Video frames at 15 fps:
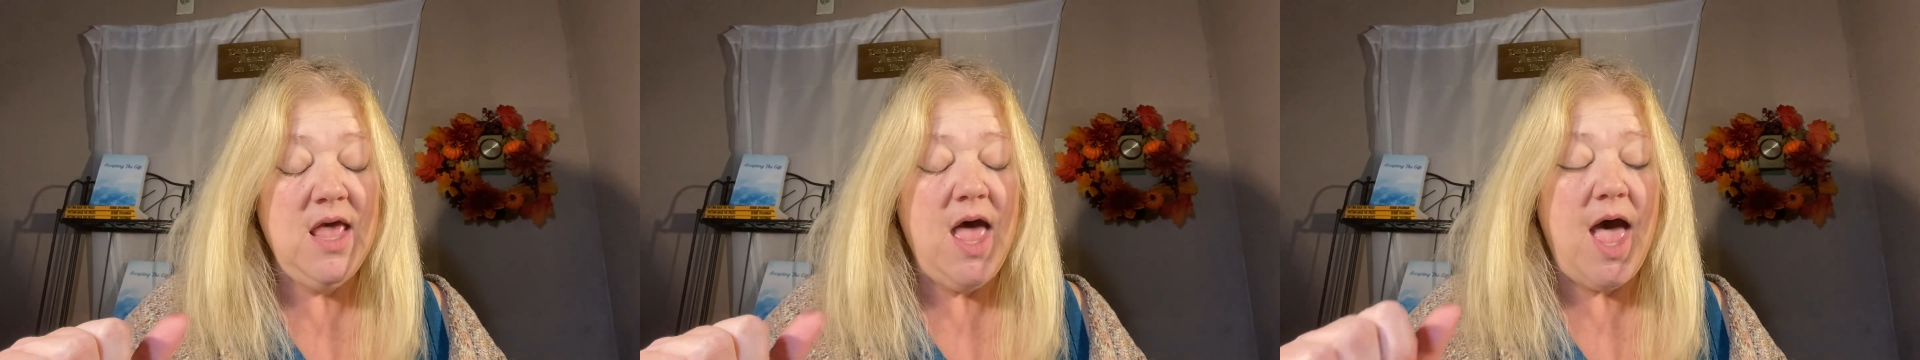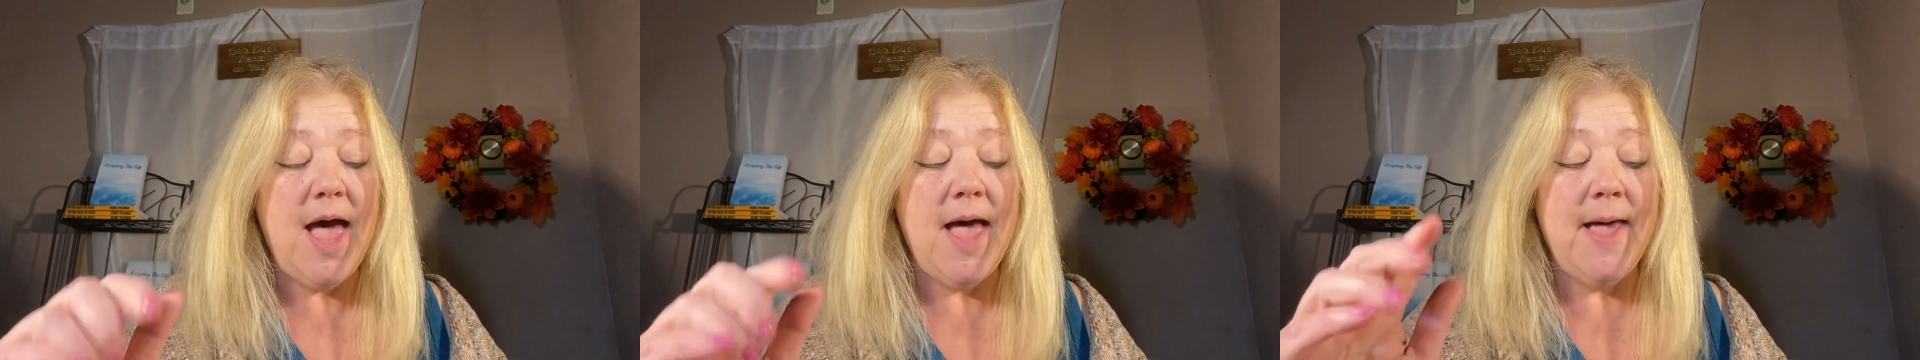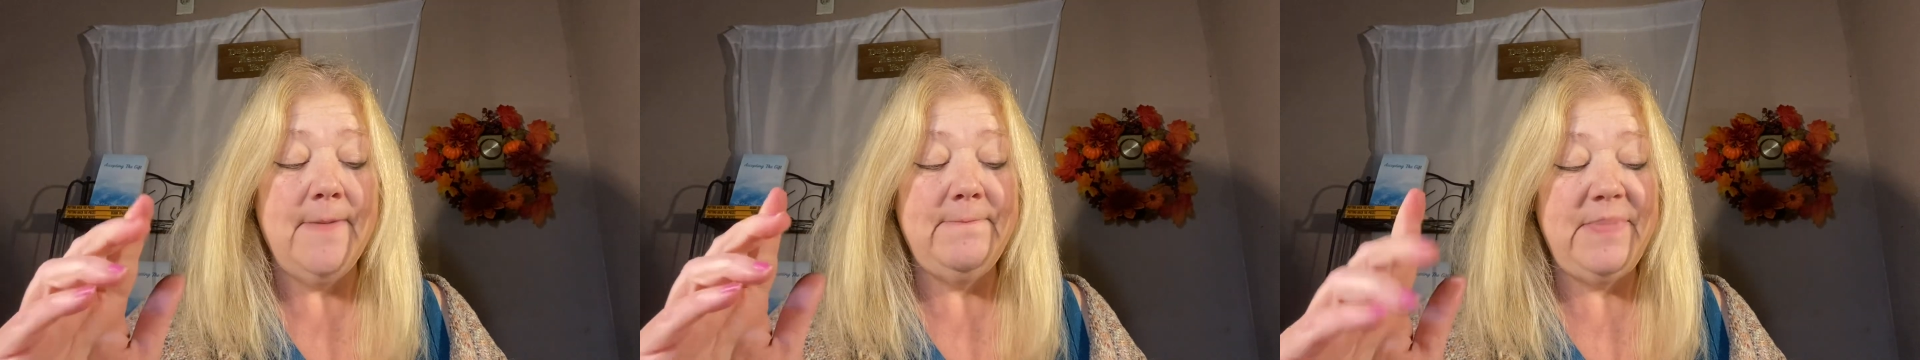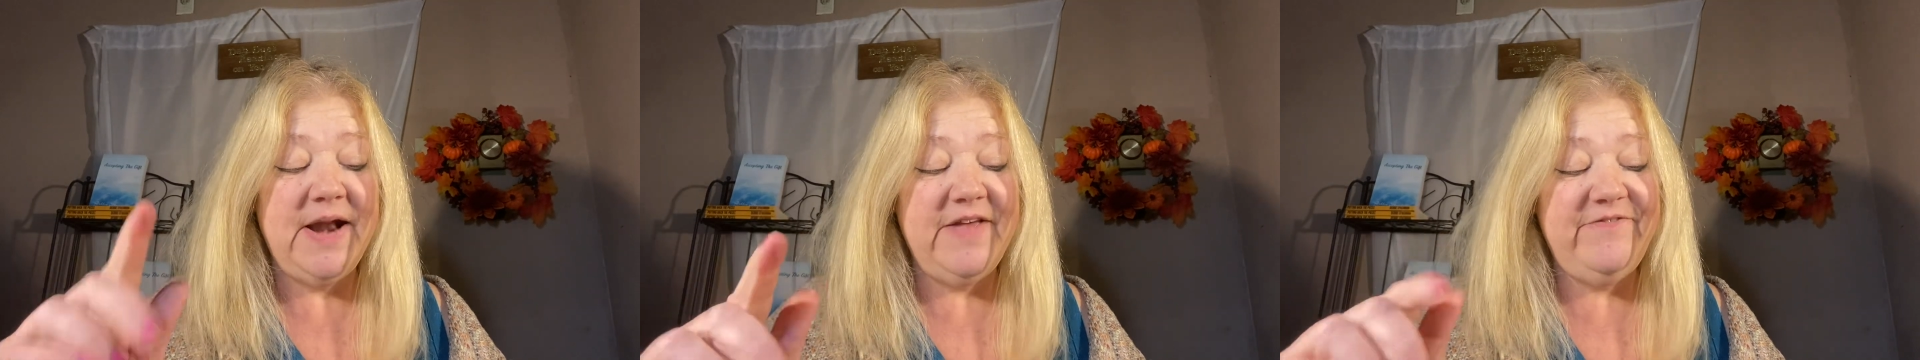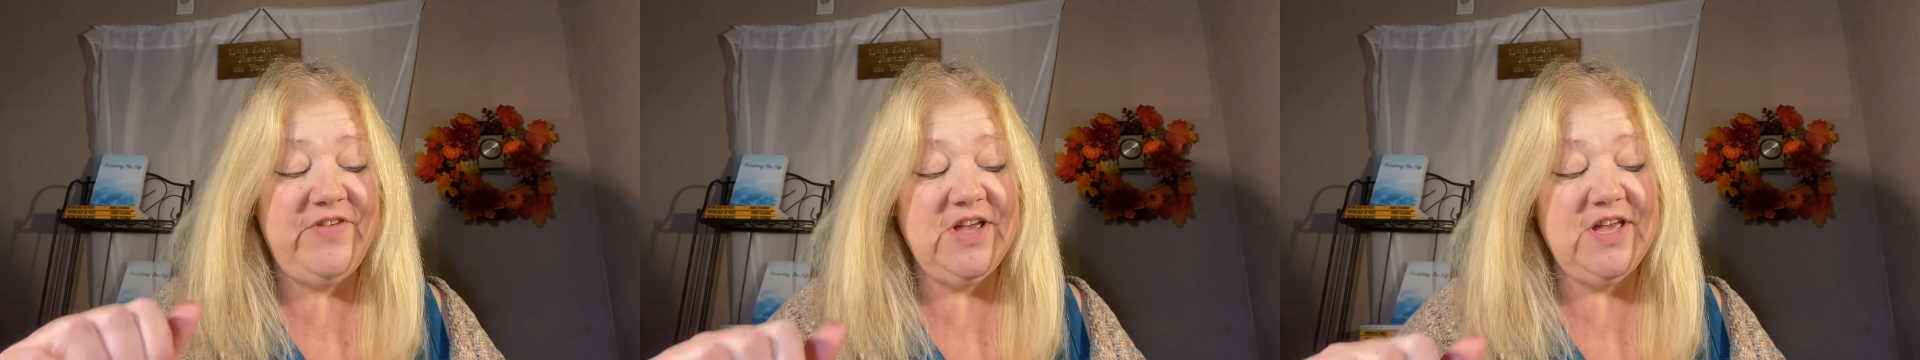Uh, but
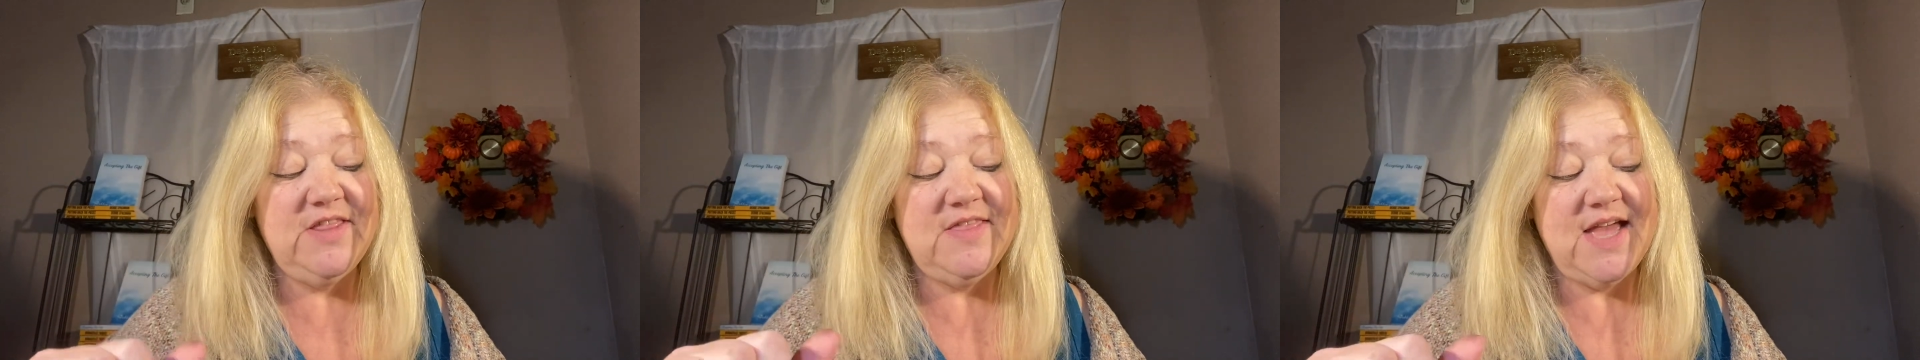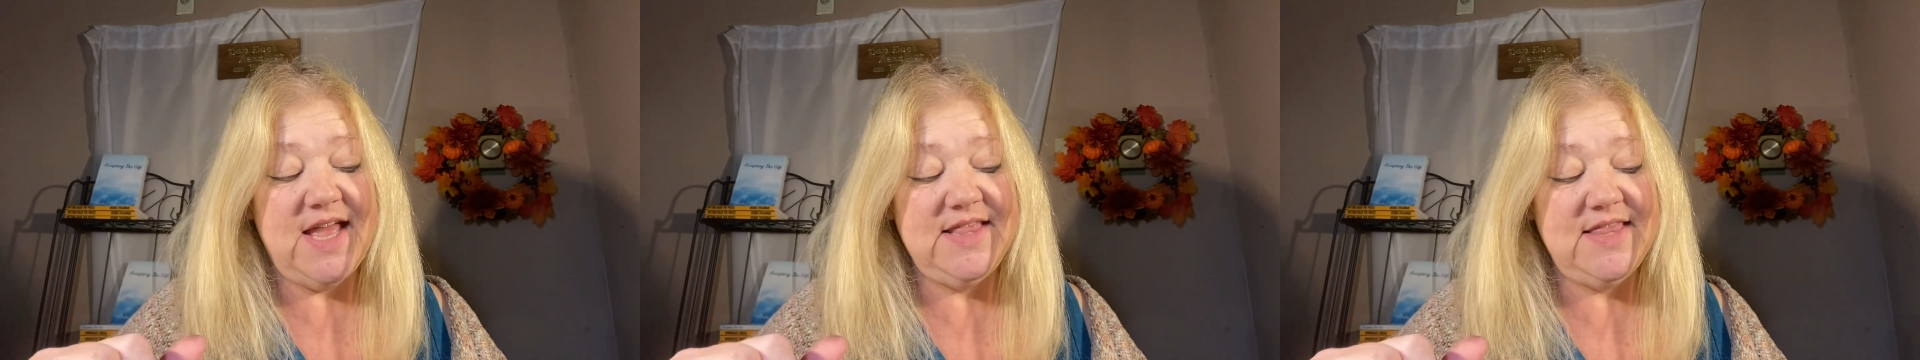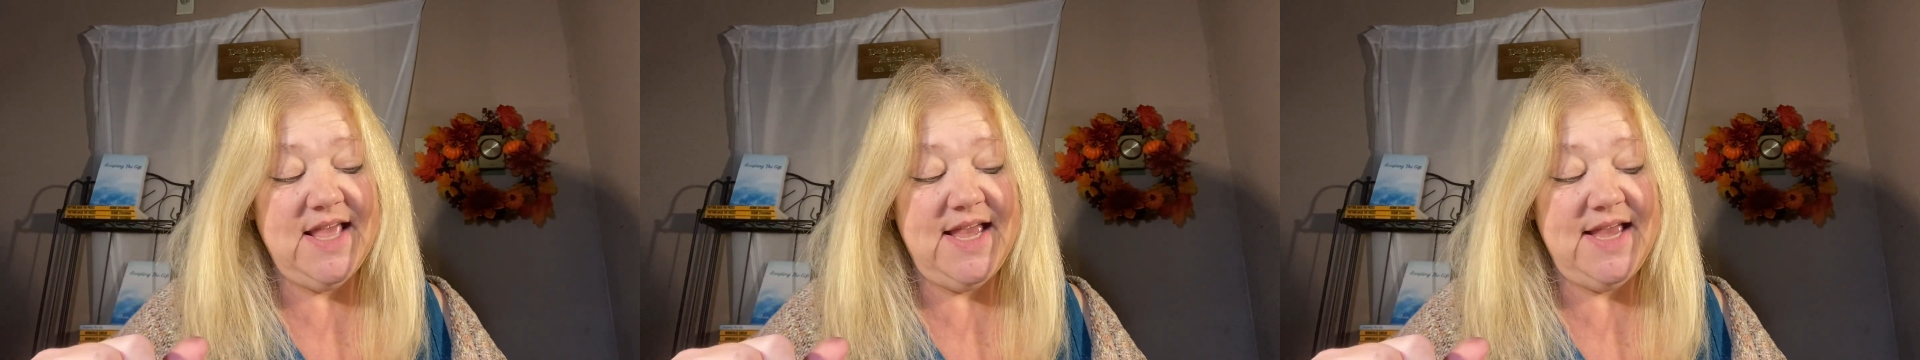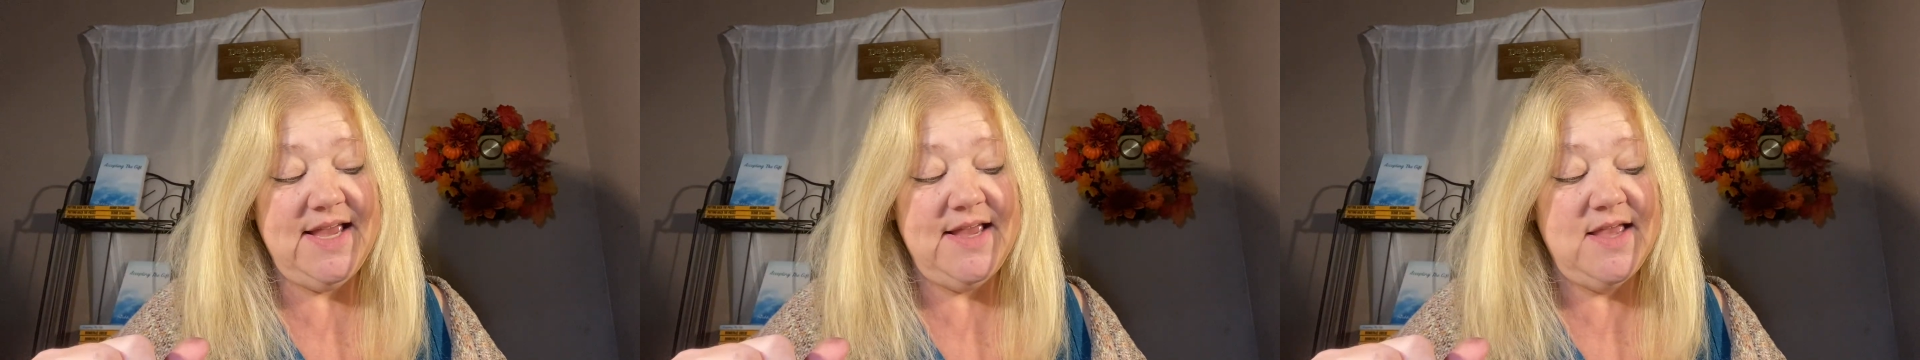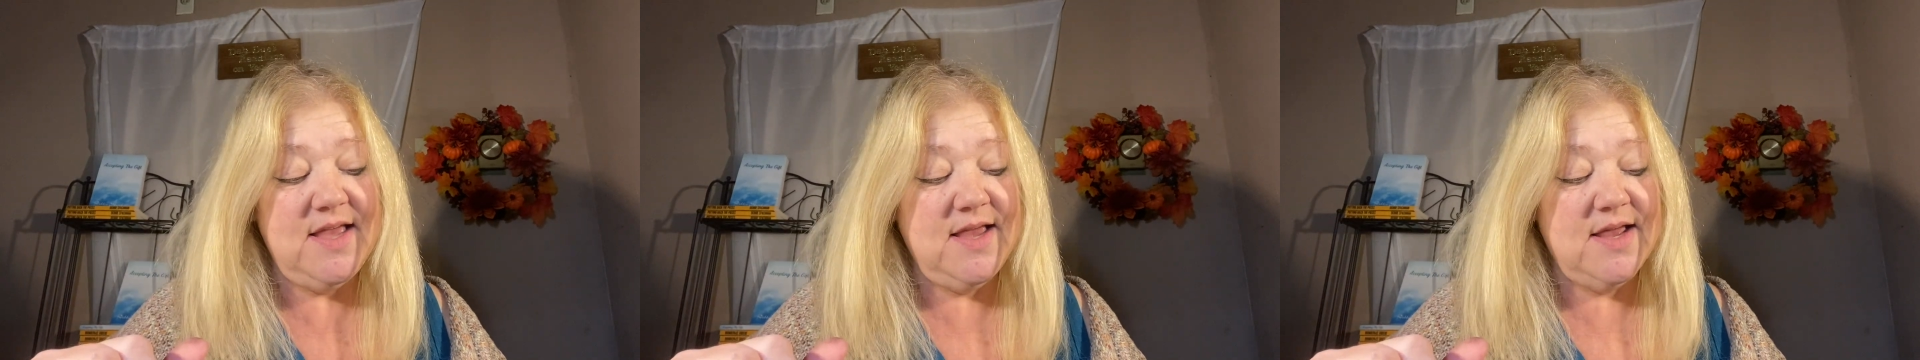I feel that they,